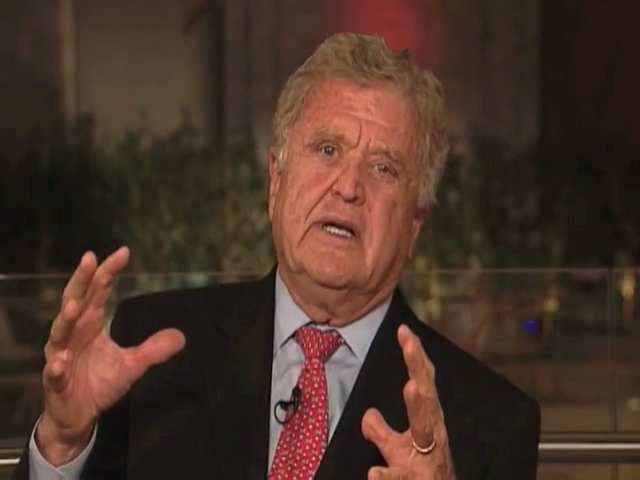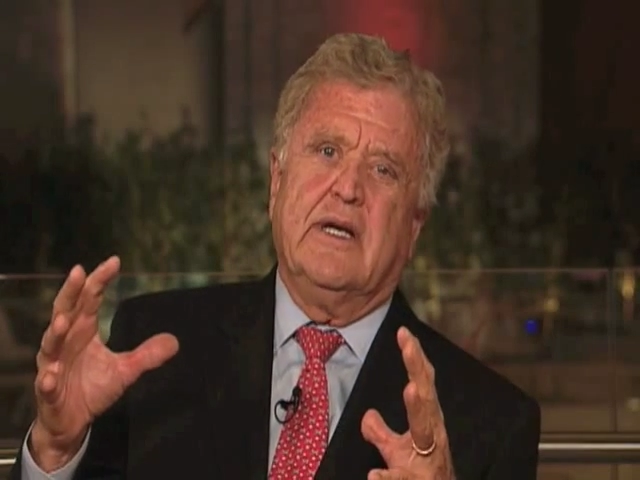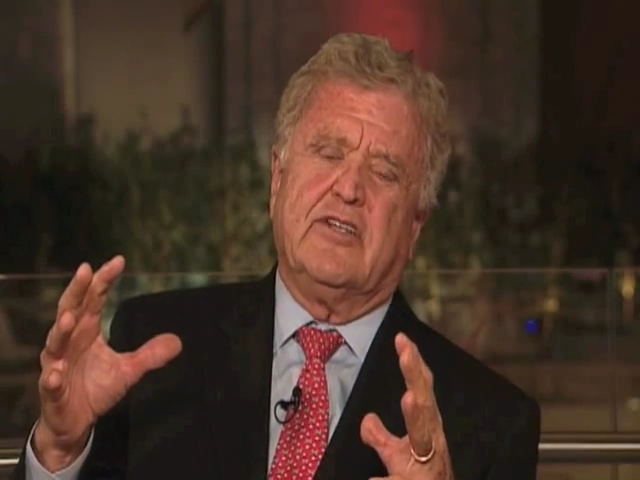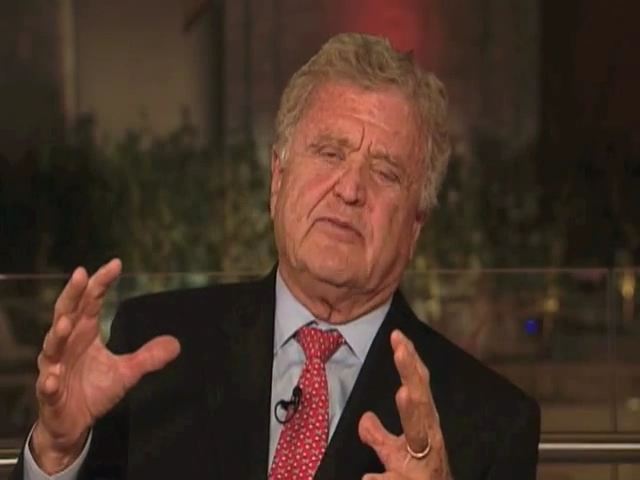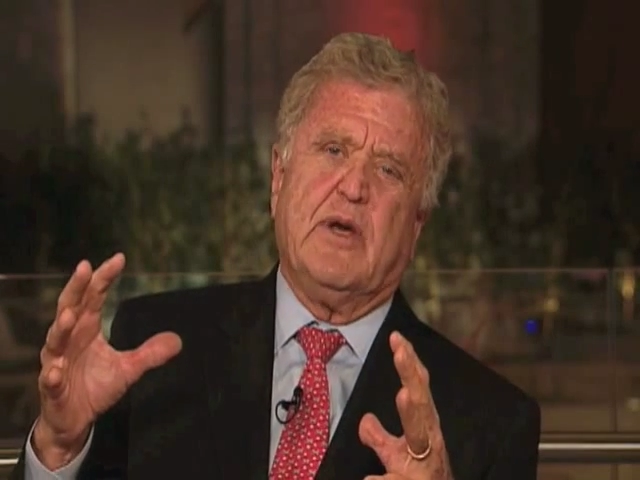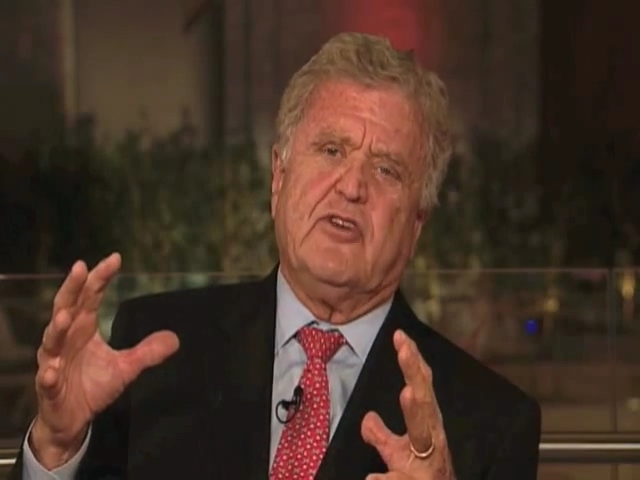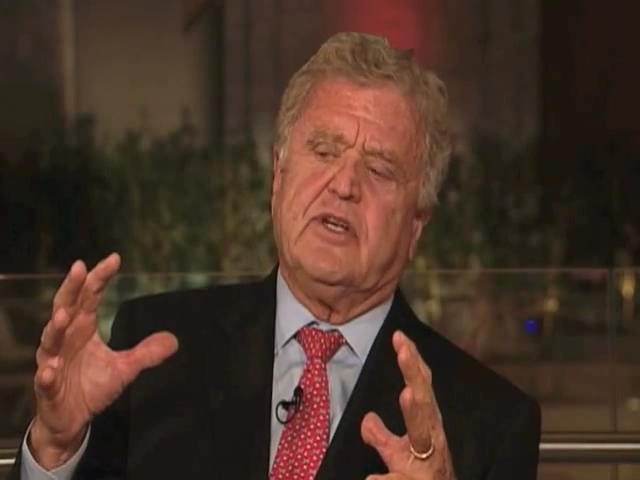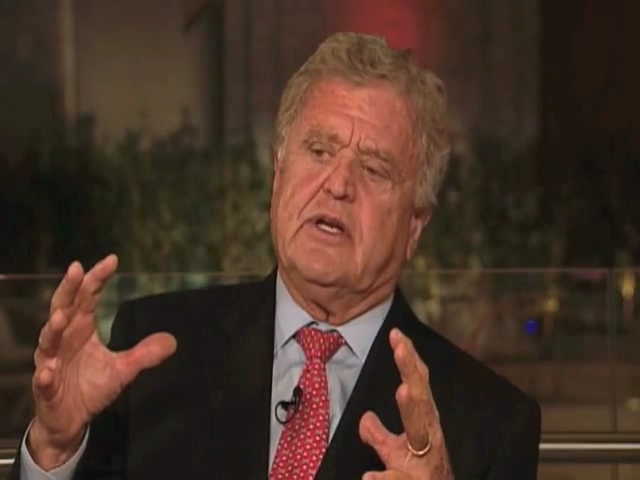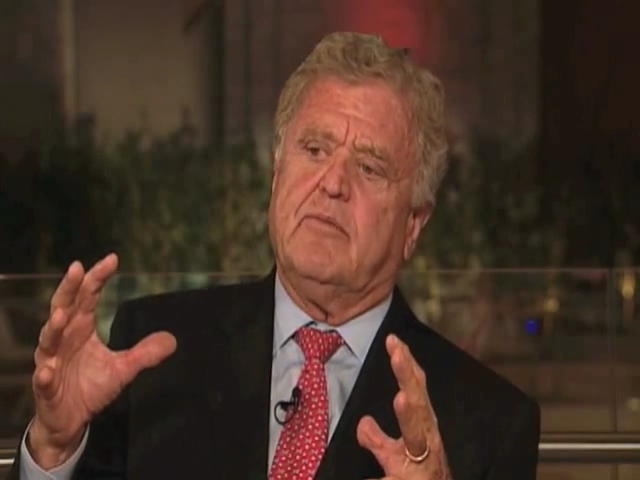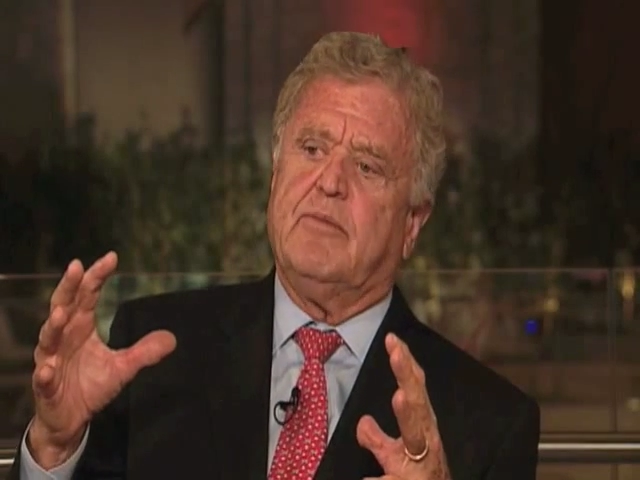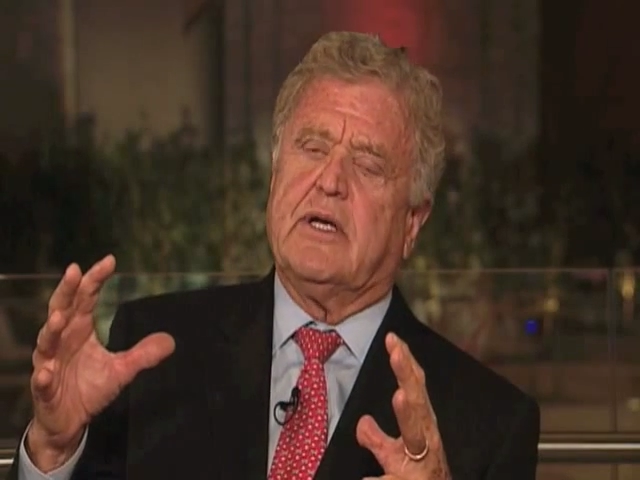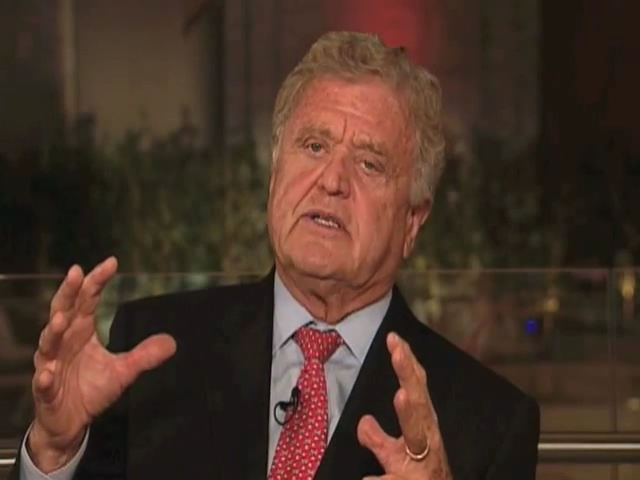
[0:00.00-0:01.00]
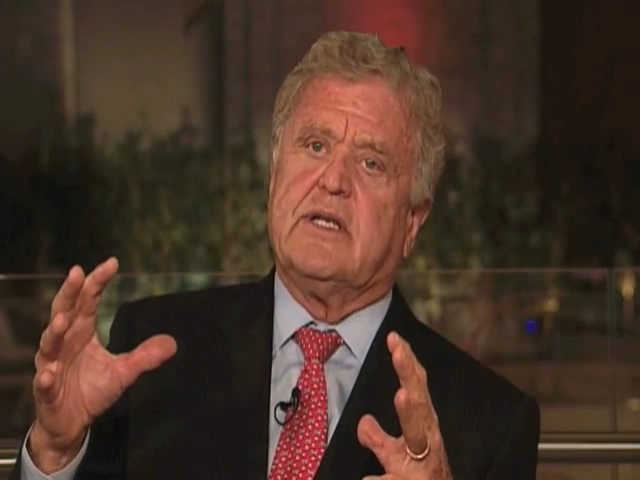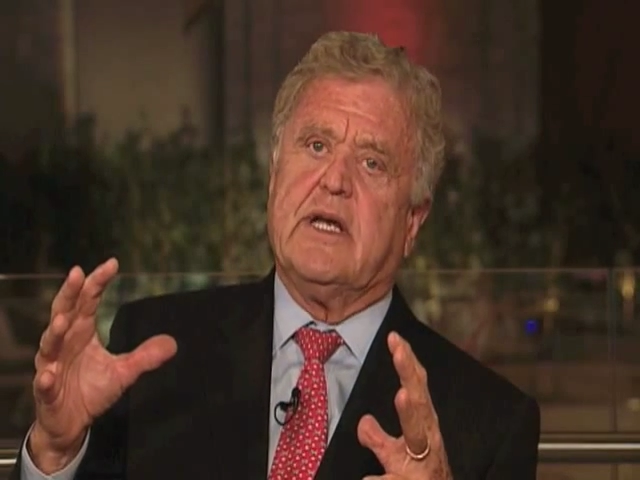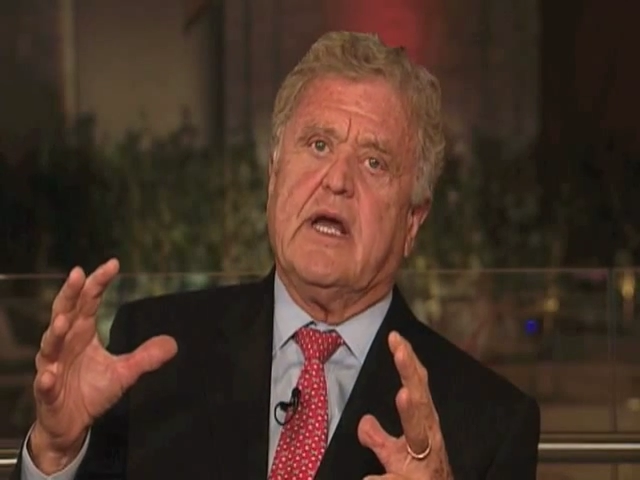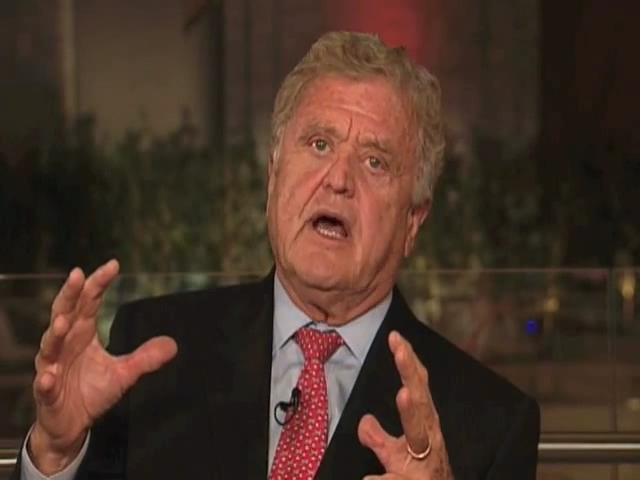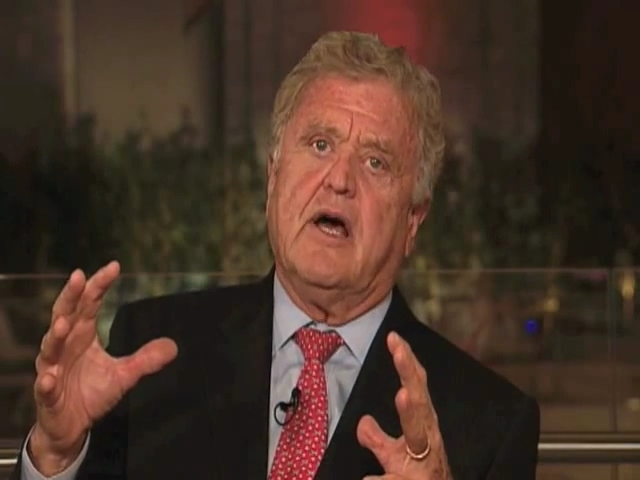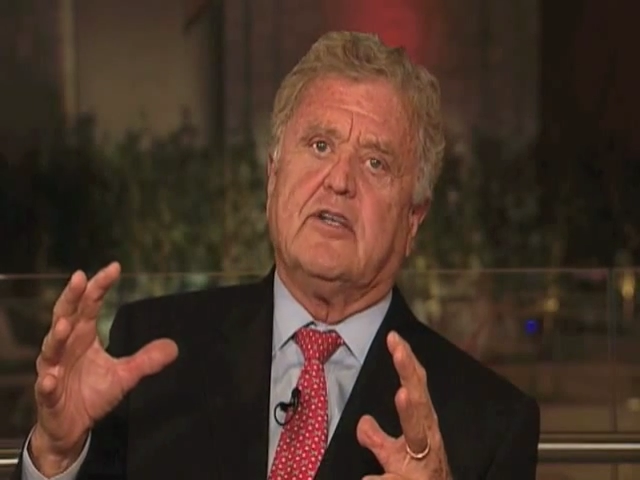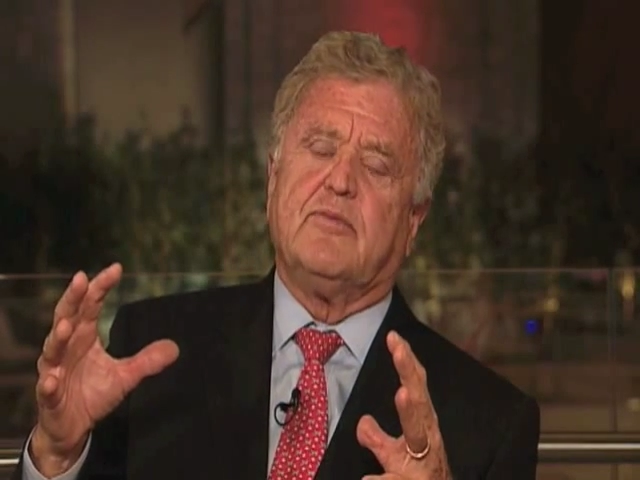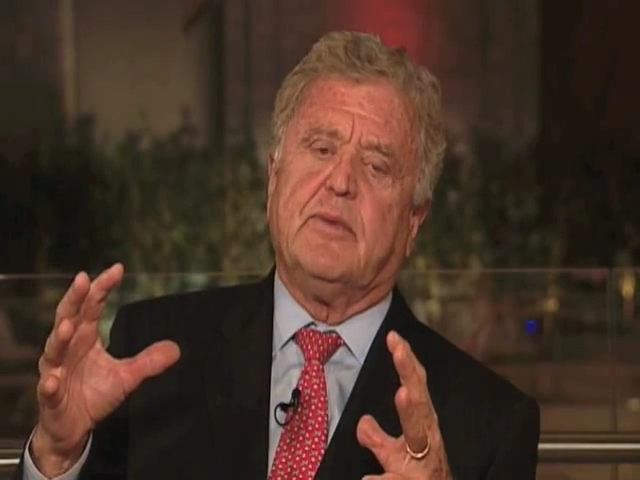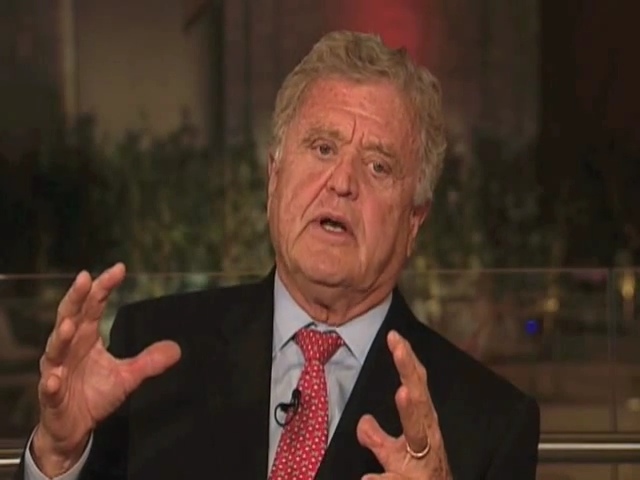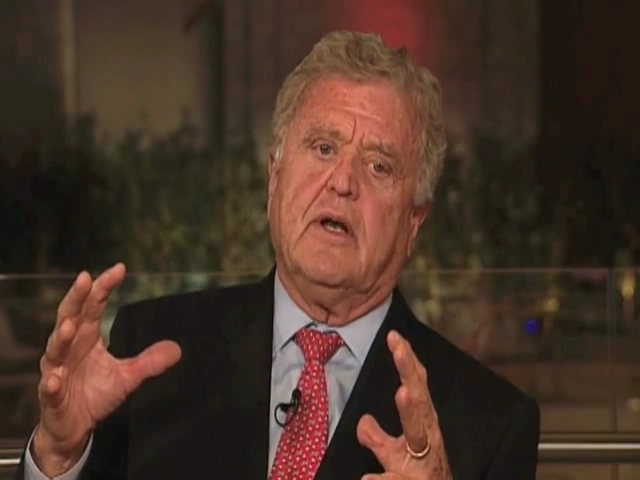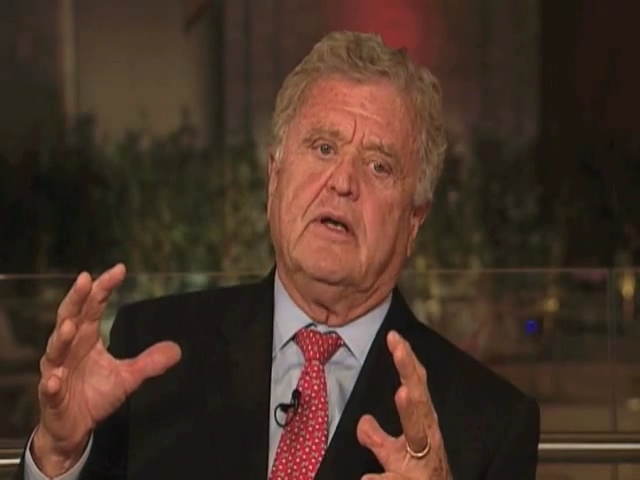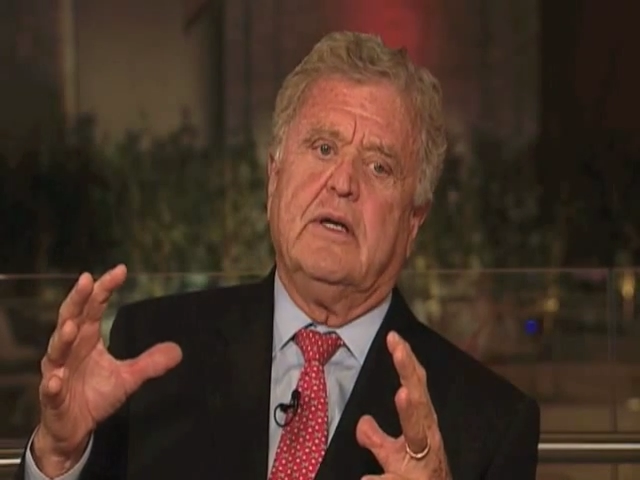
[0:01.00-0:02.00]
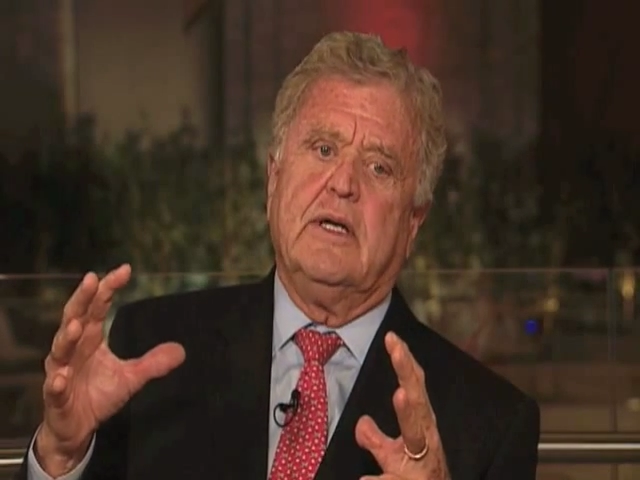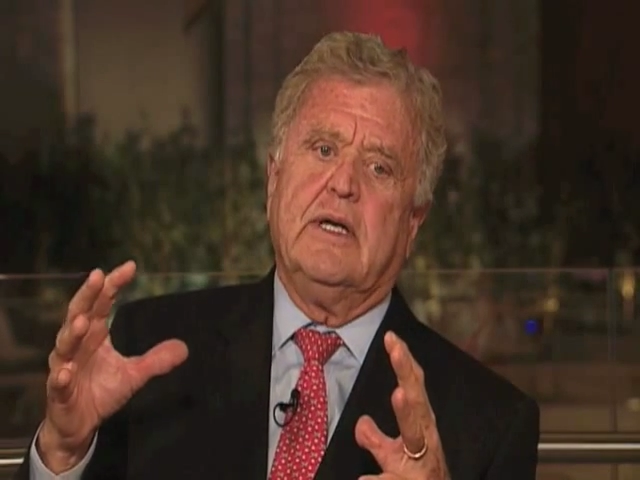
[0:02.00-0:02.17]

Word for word: especially in a big city hospital,